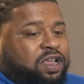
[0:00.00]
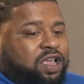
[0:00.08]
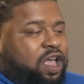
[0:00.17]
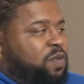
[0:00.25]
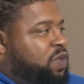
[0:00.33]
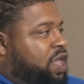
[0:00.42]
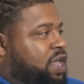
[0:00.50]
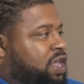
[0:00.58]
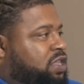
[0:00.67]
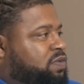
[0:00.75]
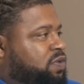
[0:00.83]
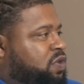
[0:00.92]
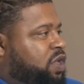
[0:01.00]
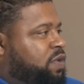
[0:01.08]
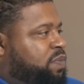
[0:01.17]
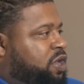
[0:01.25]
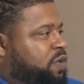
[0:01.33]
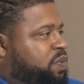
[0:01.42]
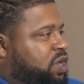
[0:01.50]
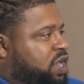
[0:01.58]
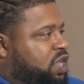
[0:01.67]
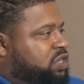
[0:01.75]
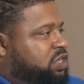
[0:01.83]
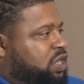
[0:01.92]
I mean, I guess when you get a bigger
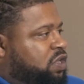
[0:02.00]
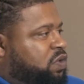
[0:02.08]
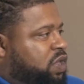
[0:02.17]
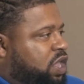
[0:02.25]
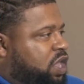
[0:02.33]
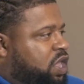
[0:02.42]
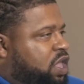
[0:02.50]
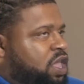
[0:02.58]
production, you get